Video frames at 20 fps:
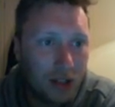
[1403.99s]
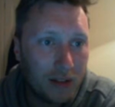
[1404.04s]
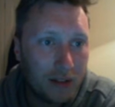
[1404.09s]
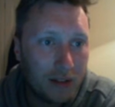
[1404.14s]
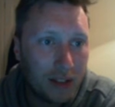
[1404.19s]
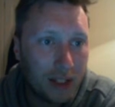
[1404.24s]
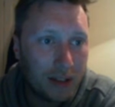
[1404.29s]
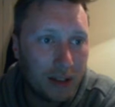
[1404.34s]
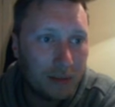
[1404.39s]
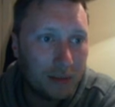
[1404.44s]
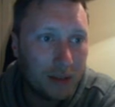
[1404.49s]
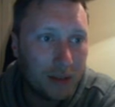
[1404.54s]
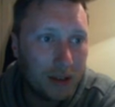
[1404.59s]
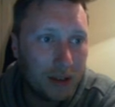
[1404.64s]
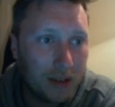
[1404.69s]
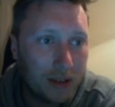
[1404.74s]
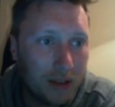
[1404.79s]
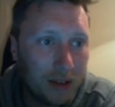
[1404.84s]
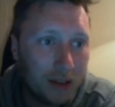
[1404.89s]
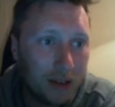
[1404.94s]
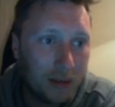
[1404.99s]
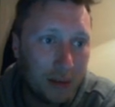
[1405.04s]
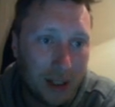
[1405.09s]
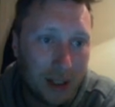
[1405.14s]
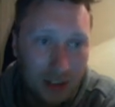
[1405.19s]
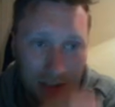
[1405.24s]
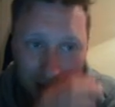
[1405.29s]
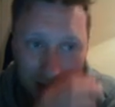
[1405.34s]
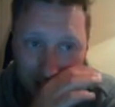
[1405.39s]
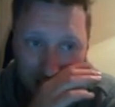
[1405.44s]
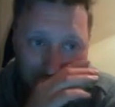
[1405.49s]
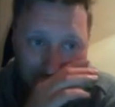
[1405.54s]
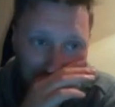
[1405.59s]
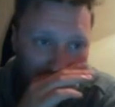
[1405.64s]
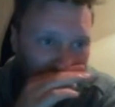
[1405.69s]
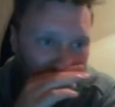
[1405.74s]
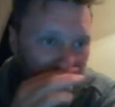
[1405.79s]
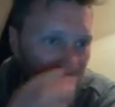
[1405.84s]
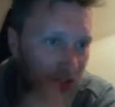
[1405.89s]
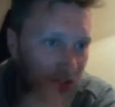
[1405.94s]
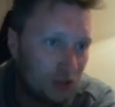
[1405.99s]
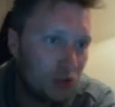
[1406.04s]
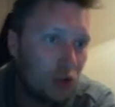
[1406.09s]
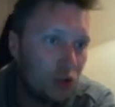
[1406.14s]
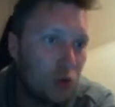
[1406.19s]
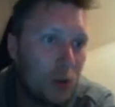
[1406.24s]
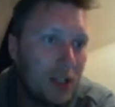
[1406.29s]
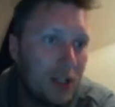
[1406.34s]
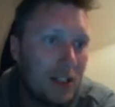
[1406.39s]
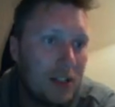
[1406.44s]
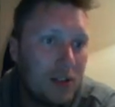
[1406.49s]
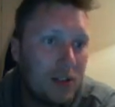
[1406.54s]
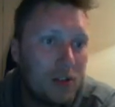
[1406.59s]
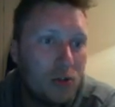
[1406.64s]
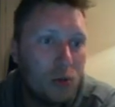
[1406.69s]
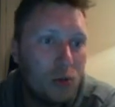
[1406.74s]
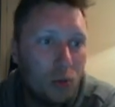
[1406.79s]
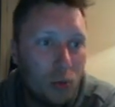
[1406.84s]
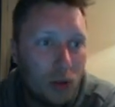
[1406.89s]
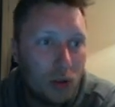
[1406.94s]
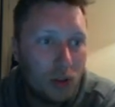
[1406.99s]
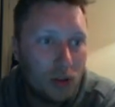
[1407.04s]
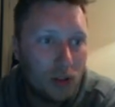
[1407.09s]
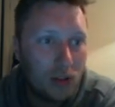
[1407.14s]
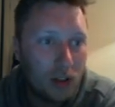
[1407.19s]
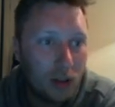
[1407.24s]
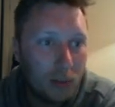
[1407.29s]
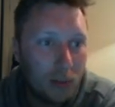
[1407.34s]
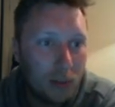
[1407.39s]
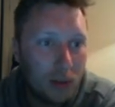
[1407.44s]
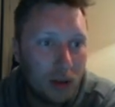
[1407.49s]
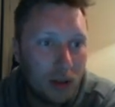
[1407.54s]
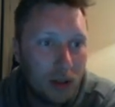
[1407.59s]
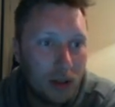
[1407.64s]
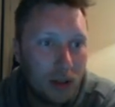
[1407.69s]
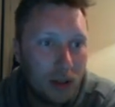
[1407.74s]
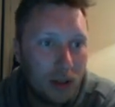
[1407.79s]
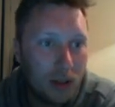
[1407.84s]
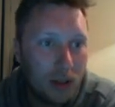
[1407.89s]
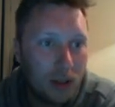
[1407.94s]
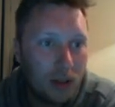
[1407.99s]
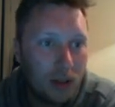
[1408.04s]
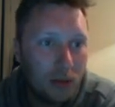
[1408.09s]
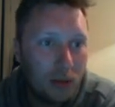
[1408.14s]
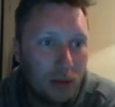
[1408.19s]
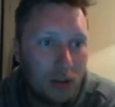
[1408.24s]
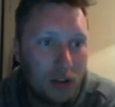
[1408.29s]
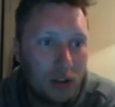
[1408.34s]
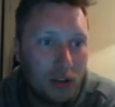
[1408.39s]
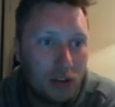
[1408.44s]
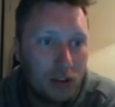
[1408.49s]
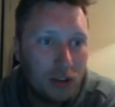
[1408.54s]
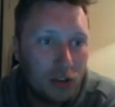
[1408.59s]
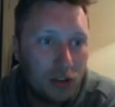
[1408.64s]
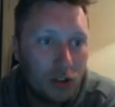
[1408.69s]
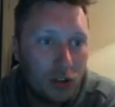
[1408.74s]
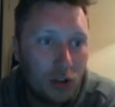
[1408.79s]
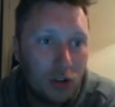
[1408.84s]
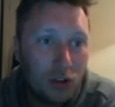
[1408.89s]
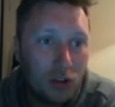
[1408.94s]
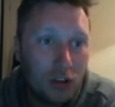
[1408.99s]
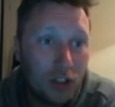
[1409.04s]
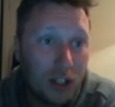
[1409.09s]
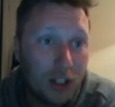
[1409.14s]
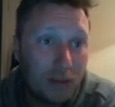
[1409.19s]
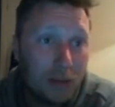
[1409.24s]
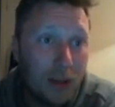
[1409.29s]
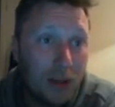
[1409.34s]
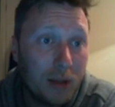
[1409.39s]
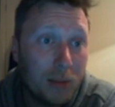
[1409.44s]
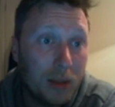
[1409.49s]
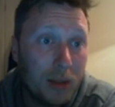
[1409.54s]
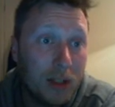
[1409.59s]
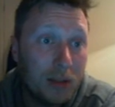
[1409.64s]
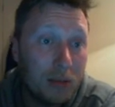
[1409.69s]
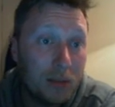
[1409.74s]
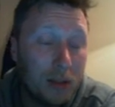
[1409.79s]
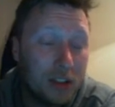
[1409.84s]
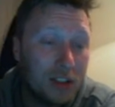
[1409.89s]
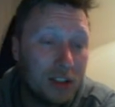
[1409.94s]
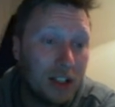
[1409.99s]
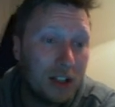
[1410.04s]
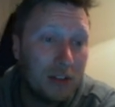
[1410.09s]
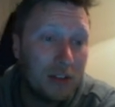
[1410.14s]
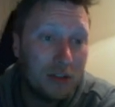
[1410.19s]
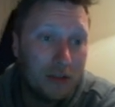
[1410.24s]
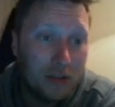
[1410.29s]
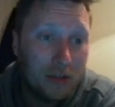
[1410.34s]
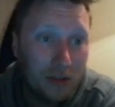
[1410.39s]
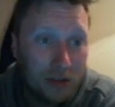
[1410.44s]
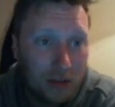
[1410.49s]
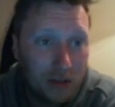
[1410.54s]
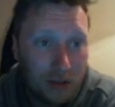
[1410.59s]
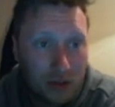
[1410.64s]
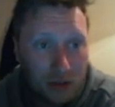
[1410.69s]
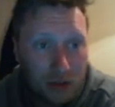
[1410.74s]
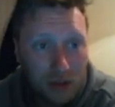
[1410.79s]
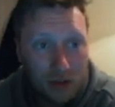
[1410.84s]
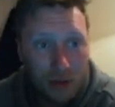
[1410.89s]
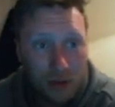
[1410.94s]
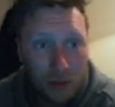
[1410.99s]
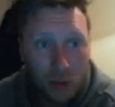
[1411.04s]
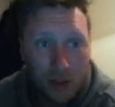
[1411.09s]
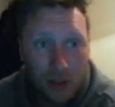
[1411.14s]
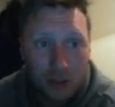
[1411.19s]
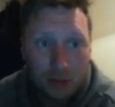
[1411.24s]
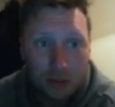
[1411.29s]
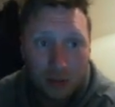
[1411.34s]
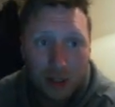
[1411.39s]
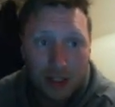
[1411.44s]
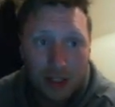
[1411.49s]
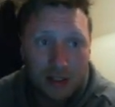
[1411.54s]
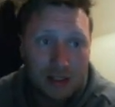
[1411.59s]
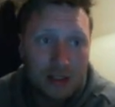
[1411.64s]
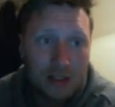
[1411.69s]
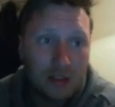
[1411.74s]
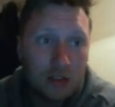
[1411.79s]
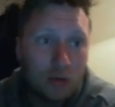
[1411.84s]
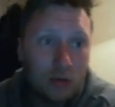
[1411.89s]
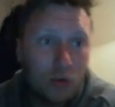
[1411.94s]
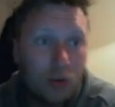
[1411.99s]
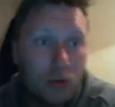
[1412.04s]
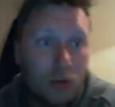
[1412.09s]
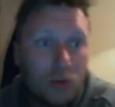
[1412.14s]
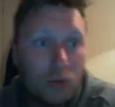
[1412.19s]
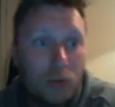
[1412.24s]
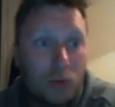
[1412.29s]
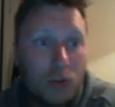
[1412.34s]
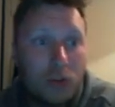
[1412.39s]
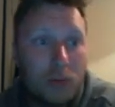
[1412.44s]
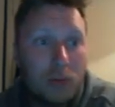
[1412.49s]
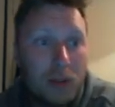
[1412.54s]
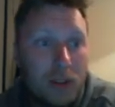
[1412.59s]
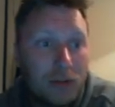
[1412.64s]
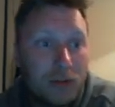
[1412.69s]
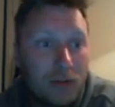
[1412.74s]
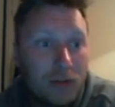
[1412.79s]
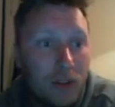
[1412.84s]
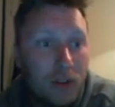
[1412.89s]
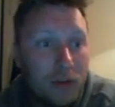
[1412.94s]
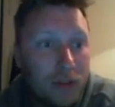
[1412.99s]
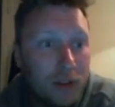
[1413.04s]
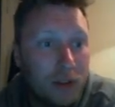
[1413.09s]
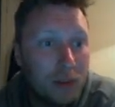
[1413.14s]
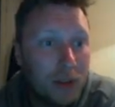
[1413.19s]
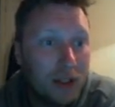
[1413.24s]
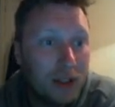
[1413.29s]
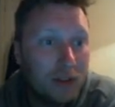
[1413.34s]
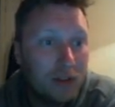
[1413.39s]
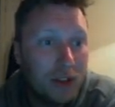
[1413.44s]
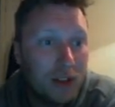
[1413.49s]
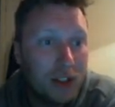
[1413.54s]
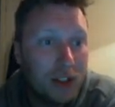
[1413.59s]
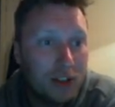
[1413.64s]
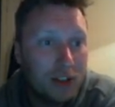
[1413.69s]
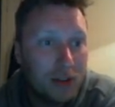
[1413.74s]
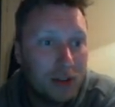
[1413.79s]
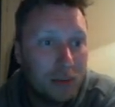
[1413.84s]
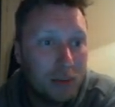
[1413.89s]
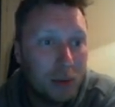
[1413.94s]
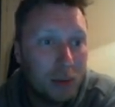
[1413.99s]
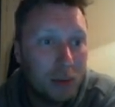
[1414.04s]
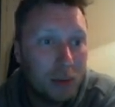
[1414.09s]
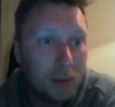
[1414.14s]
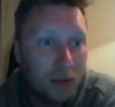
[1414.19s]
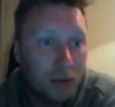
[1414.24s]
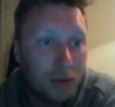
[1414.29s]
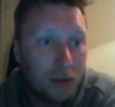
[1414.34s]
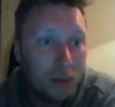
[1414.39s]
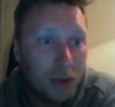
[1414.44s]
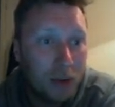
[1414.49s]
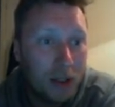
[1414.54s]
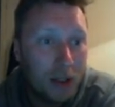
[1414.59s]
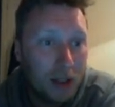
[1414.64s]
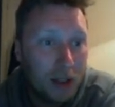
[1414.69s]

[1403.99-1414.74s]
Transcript: They managed to get to the 2022 World Cup, which Josh and maybe myself, the worst players in the squad, would have been involved in, but they finished bottom of the group.